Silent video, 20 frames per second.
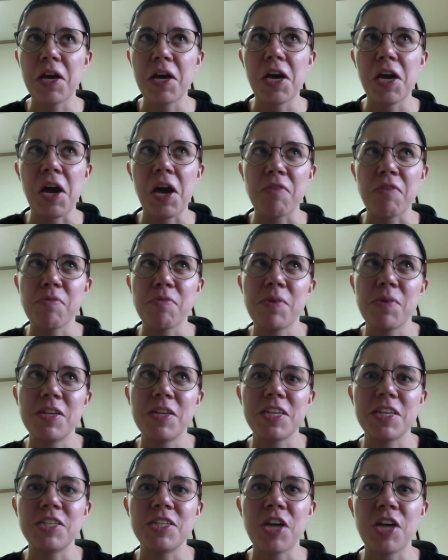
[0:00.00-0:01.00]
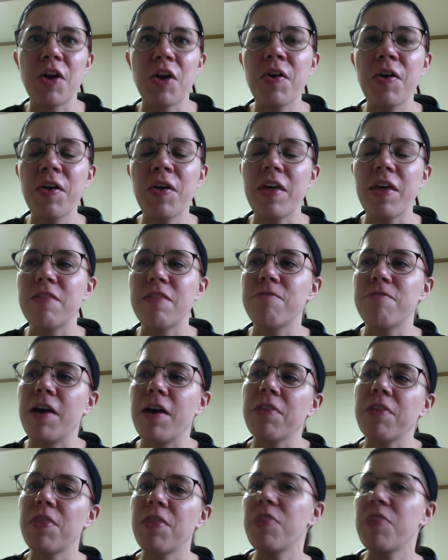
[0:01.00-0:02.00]
government in general and the
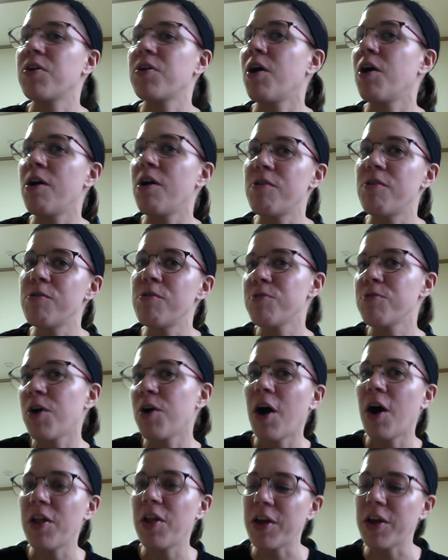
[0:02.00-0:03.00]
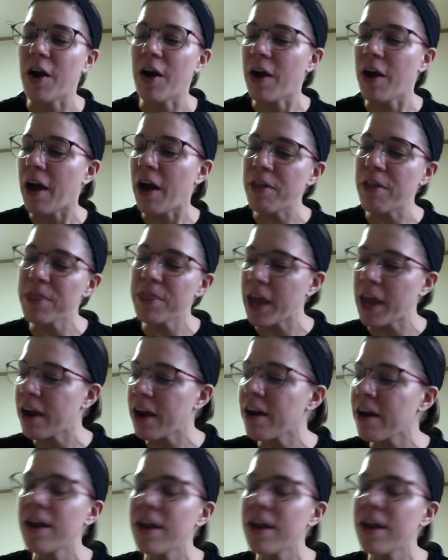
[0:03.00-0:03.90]
fact that they're all overhauling our healthcare,